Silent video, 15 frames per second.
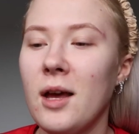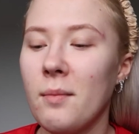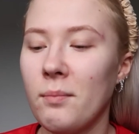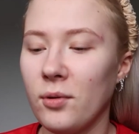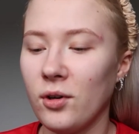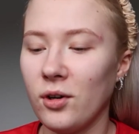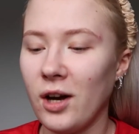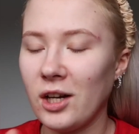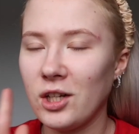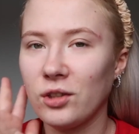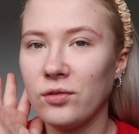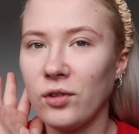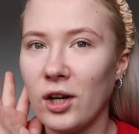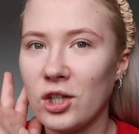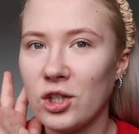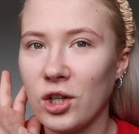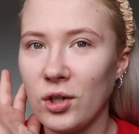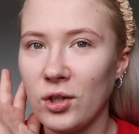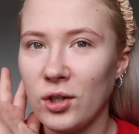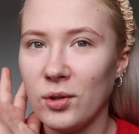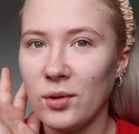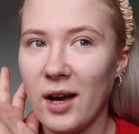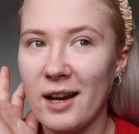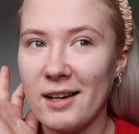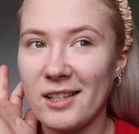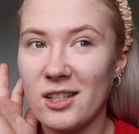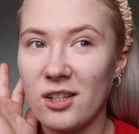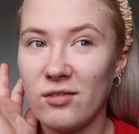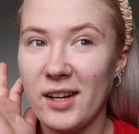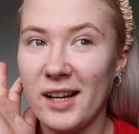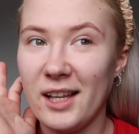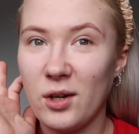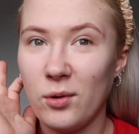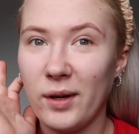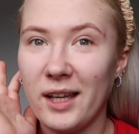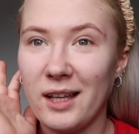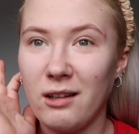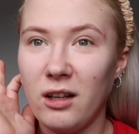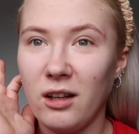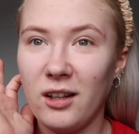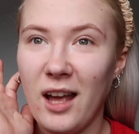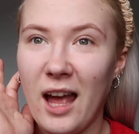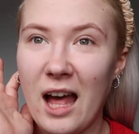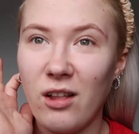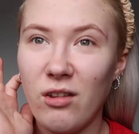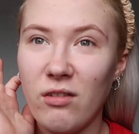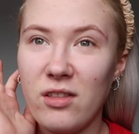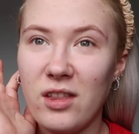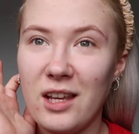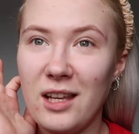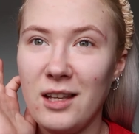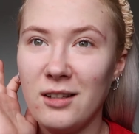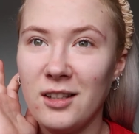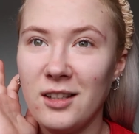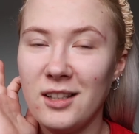But I just thought I'd show you. And it's a really quick, healthy,